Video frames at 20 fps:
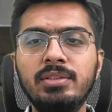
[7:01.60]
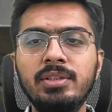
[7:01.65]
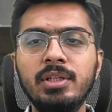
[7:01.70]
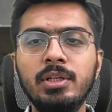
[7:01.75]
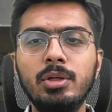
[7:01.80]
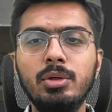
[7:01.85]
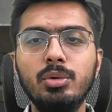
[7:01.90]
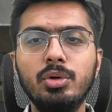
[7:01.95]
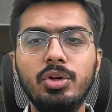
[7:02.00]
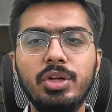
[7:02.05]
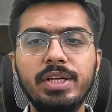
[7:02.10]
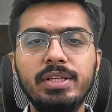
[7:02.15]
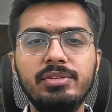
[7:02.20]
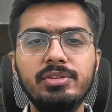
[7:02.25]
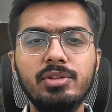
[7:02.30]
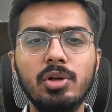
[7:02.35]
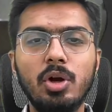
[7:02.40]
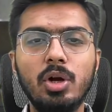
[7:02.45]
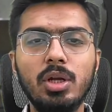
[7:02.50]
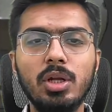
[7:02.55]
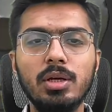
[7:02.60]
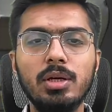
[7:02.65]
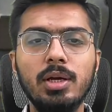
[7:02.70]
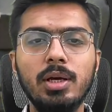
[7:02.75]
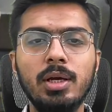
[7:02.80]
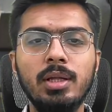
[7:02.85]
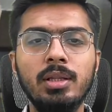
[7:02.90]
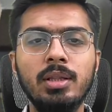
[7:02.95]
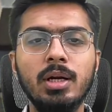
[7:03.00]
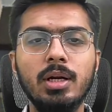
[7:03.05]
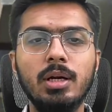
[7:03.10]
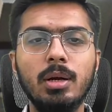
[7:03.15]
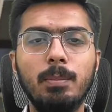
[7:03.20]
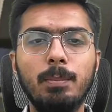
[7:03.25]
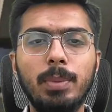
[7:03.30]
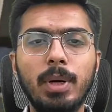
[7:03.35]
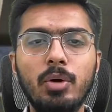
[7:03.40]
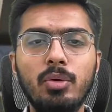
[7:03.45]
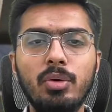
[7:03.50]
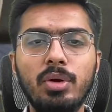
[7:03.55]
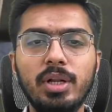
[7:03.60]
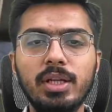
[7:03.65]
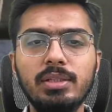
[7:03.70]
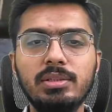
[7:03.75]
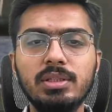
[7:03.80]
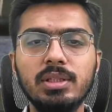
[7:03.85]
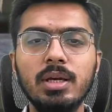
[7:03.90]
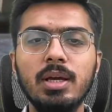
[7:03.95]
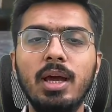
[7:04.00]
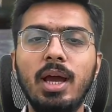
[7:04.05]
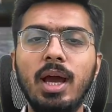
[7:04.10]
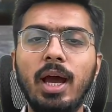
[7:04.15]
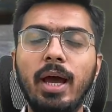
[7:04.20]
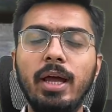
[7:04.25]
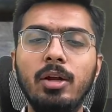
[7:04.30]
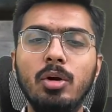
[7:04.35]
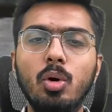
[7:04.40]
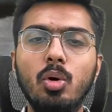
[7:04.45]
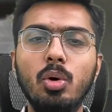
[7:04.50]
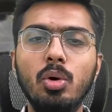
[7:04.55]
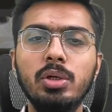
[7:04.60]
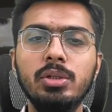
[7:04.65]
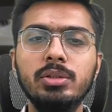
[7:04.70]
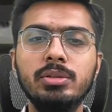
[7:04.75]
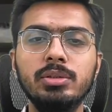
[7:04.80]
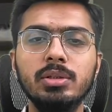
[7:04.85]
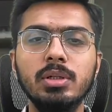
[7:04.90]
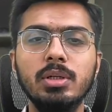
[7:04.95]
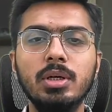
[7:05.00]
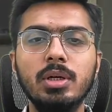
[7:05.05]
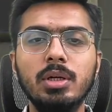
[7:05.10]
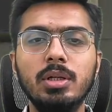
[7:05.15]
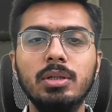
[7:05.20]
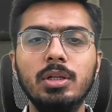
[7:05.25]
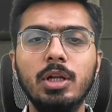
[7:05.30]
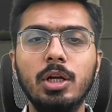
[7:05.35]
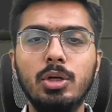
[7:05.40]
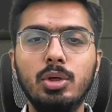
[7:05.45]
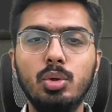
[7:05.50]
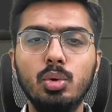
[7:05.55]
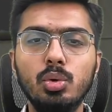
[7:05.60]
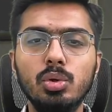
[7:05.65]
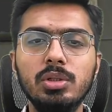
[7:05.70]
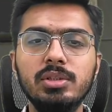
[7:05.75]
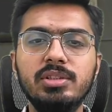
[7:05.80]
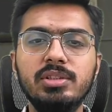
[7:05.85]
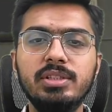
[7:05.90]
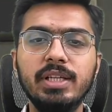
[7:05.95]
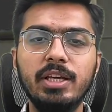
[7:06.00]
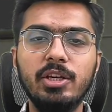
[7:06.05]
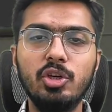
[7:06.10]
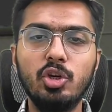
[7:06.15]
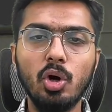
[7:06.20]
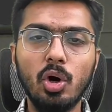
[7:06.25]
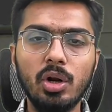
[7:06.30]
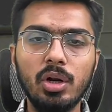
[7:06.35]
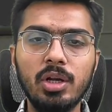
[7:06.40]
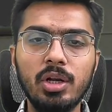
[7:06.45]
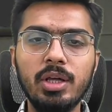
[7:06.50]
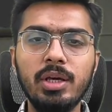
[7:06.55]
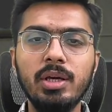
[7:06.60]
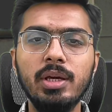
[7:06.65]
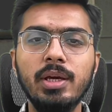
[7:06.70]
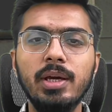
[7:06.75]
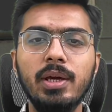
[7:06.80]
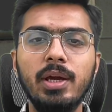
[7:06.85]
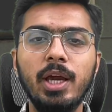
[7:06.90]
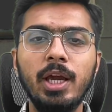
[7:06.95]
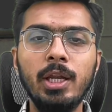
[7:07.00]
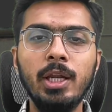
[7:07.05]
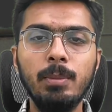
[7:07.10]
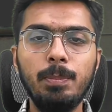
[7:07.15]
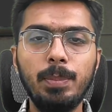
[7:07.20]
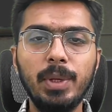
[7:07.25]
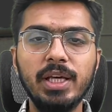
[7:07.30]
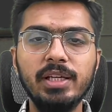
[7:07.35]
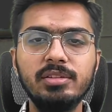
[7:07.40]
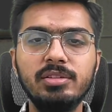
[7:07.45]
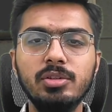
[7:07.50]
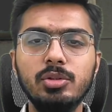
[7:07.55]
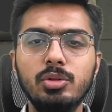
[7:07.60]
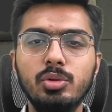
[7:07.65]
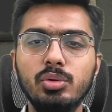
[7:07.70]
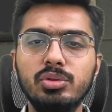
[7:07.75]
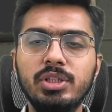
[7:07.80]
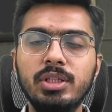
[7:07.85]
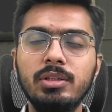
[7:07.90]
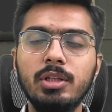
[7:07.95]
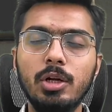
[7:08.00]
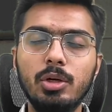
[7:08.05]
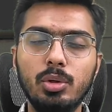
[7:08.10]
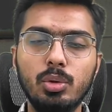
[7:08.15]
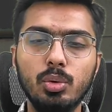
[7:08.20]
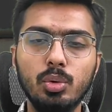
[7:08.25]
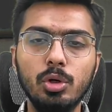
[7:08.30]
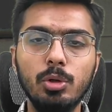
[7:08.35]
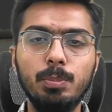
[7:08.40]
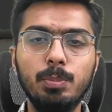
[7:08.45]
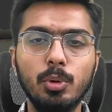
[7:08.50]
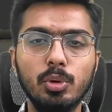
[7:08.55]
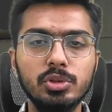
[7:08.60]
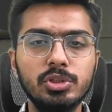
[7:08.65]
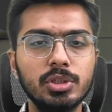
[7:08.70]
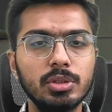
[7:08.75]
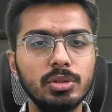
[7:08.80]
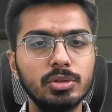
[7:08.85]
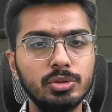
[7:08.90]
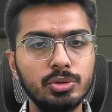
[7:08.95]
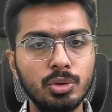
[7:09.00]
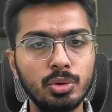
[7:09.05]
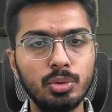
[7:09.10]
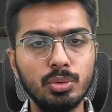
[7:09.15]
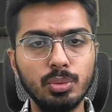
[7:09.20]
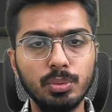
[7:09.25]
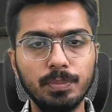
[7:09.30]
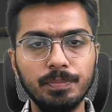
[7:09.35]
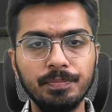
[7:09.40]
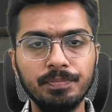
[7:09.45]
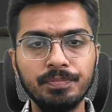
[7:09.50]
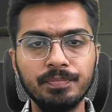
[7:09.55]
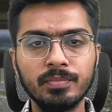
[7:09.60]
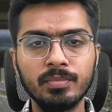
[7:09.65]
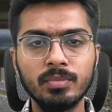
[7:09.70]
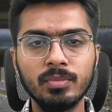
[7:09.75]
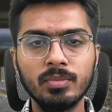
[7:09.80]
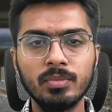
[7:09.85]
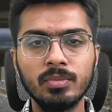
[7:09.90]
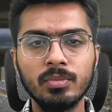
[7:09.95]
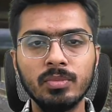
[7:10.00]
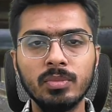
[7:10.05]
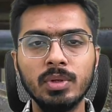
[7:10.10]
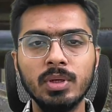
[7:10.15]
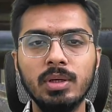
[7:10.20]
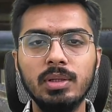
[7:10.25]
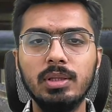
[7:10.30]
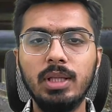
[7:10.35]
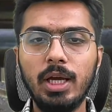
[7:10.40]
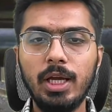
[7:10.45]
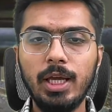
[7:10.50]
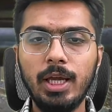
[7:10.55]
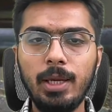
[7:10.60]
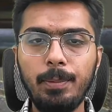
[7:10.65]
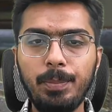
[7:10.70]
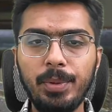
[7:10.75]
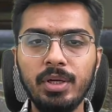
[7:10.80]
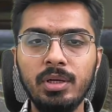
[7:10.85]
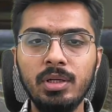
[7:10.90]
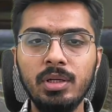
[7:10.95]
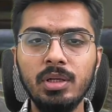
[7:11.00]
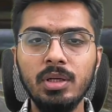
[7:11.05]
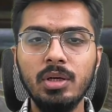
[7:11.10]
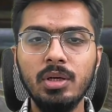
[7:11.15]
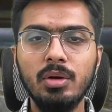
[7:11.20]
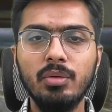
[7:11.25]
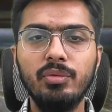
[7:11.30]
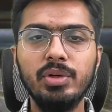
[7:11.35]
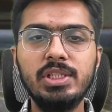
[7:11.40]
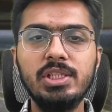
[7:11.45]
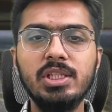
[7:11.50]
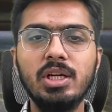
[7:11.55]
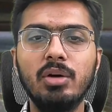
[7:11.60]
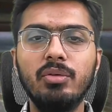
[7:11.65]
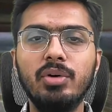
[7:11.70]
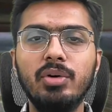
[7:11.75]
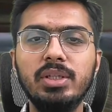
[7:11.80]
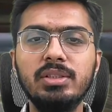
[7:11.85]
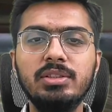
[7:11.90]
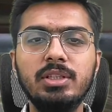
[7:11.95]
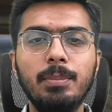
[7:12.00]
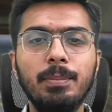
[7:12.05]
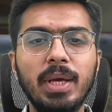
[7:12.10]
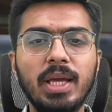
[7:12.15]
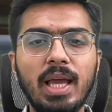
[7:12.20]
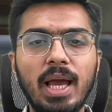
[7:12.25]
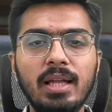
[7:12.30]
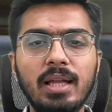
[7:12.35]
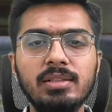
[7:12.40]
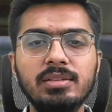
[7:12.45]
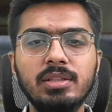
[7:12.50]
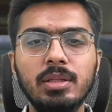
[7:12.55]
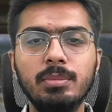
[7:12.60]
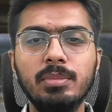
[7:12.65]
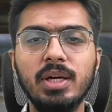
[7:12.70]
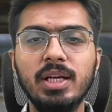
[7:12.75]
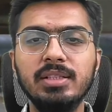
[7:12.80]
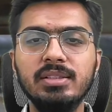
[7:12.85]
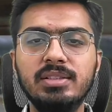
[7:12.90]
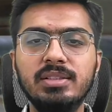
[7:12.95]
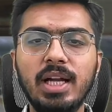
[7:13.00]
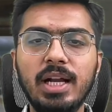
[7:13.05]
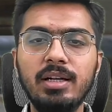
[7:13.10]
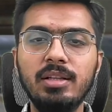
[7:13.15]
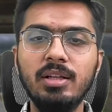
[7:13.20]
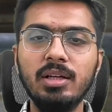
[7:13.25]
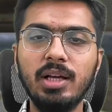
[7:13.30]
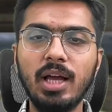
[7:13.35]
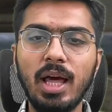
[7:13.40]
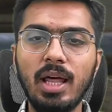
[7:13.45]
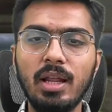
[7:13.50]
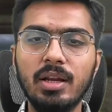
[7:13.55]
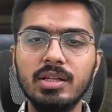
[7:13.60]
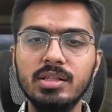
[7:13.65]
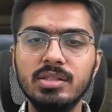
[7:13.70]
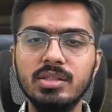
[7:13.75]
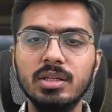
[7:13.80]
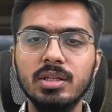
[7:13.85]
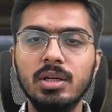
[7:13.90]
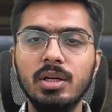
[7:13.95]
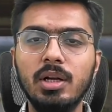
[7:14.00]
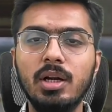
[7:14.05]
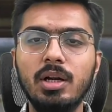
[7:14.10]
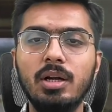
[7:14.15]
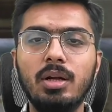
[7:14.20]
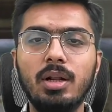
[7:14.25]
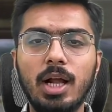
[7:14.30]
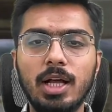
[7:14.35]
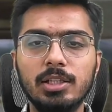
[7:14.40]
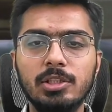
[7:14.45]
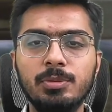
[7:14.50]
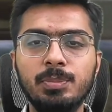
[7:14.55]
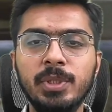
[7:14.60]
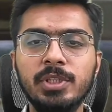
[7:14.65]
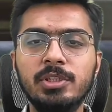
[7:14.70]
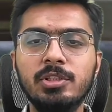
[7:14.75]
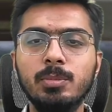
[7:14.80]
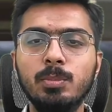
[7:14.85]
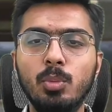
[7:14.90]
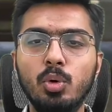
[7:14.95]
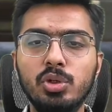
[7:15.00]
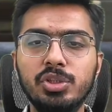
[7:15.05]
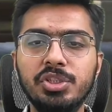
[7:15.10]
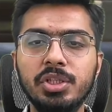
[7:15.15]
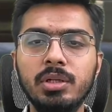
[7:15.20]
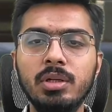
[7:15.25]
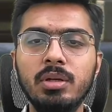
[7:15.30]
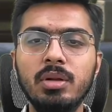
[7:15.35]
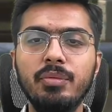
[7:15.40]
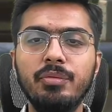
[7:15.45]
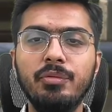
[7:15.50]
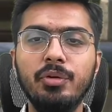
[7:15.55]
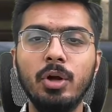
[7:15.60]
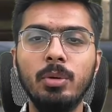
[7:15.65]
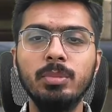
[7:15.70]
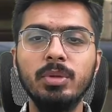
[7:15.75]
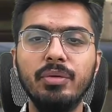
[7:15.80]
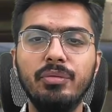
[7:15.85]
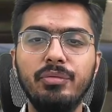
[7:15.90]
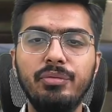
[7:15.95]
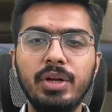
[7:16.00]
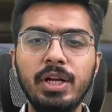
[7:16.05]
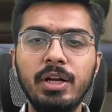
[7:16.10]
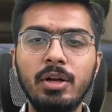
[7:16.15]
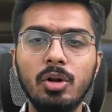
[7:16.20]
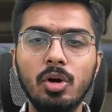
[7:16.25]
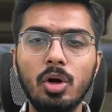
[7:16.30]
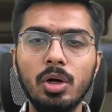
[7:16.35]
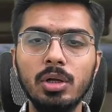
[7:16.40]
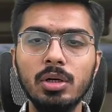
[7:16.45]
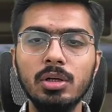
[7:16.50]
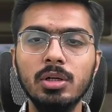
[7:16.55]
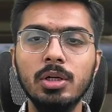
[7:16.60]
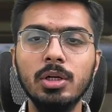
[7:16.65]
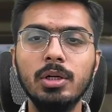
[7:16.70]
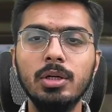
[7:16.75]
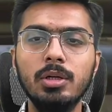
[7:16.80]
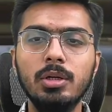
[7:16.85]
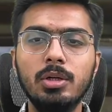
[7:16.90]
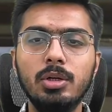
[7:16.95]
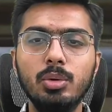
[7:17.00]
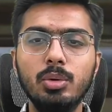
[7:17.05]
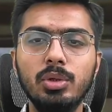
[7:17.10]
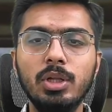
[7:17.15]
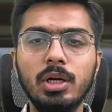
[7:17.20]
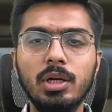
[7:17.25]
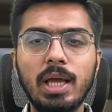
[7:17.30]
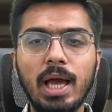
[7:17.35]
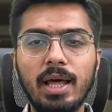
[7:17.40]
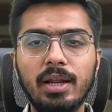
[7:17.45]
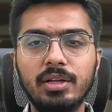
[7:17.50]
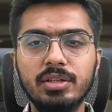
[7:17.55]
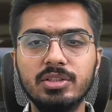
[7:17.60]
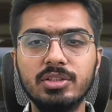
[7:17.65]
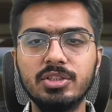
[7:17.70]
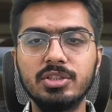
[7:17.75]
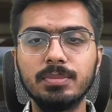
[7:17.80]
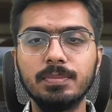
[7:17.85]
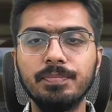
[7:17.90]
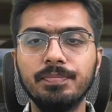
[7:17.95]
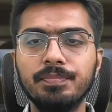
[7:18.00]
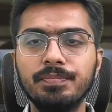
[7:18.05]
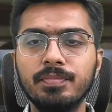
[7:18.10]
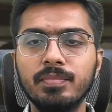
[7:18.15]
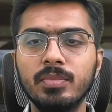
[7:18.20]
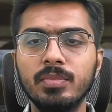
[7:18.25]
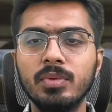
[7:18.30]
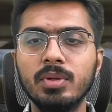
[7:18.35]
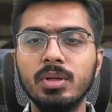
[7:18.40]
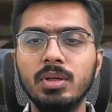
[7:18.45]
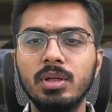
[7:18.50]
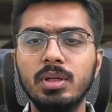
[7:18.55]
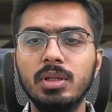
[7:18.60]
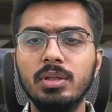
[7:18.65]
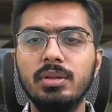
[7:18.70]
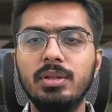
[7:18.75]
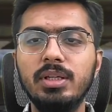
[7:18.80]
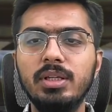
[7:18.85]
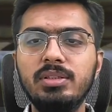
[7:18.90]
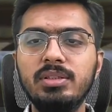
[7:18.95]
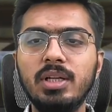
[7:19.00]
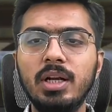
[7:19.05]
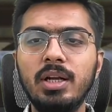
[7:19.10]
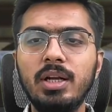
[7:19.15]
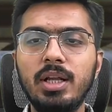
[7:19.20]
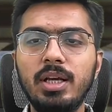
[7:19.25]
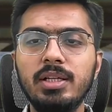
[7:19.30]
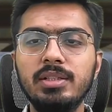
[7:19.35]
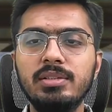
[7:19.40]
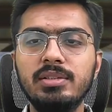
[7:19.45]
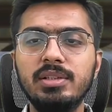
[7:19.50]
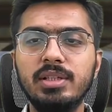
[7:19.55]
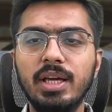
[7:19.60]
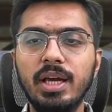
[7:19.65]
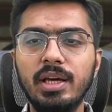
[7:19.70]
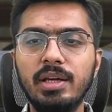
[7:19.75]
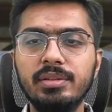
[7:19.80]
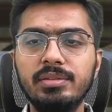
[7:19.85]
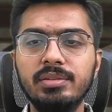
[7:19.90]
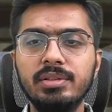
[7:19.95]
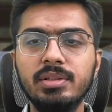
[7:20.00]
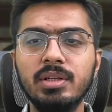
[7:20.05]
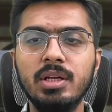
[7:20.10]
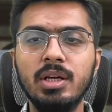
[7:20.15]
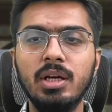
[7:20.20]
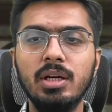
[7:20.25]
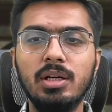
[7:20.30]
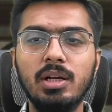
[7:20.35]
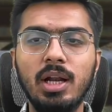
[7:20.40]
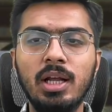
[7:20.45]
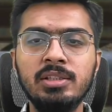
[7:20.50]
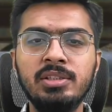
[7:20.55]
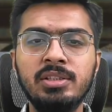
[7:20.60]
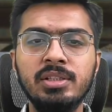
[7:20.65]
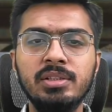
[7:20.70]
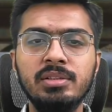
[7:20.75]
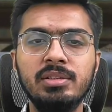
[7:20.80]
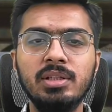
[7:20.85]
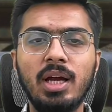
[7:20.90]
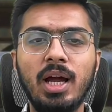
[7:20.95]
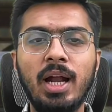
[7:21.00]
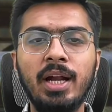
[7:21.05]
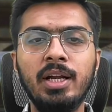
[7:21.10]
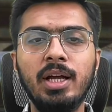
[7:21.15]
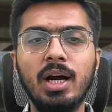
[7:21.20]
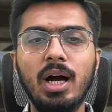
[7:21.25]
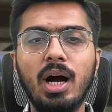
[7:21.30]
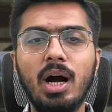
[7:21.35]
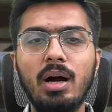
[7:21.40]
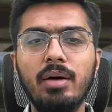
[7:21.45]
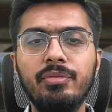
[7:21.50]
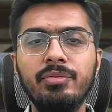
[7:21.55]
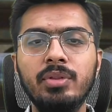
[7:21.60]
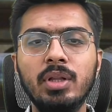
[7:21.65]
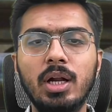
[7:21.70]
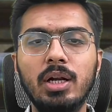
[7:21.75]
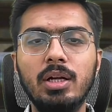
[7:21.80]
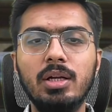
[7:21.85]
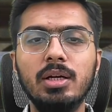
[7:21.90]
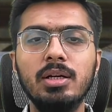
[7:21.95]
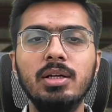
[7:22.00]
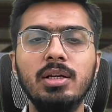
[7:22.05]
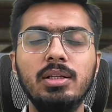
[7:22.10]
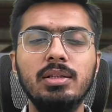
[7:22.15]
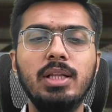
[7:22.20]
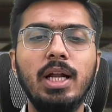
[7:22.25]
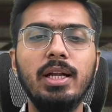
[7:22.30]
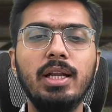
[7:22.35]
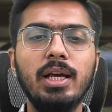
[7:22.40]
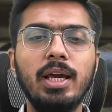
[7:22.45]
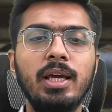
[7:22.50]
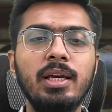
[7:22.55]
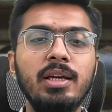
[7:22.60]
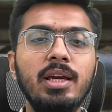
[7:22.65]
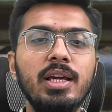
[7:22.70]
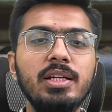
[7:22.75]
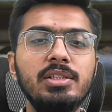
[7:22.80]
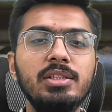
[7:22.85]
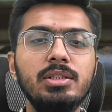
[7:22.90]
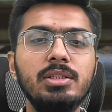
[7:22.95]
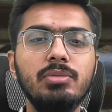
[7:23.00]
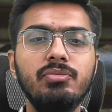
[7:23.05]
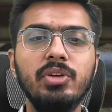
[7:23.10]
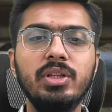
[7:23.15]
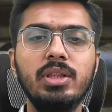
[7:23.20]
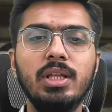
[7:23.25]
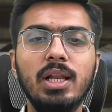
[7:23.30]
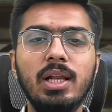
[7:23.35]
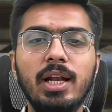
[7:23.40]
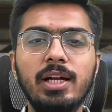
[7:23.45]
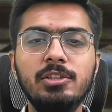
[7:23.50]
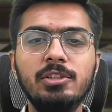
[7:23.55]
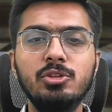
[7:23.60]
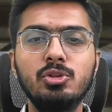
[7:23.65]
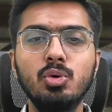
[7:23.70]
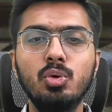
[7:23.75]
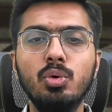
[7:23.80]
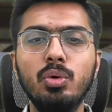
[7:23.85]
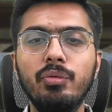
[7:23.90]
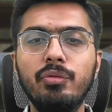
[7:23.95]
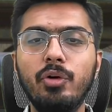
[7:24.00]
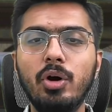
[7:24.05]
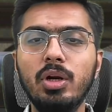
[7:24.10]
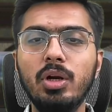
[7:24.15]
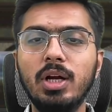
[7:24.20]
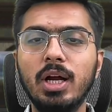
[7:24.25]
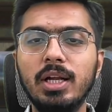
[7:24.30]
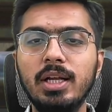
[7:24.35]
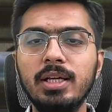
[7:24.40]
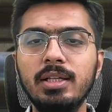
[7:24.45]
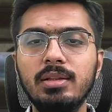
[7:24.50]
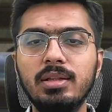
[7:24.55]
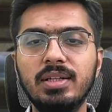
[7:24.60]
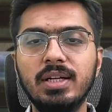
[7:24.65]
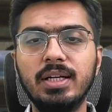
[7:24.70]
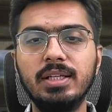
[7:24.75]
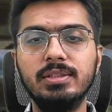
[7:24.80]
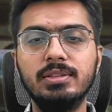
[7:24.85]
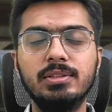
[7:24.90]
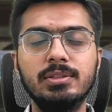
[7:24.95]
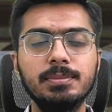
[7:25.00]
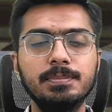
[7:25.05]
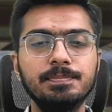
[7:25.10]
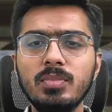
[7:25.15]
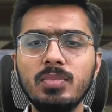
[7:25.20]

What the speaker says: into T-slot in the compound rest and holds the tool securely in place using the tool post screw. The apron, which covers the mechanism inside the carriage, transmits motion from the feed rod to the carriage. This contains gears, clutches and a half nut that engages with the lead screw for cutting threads.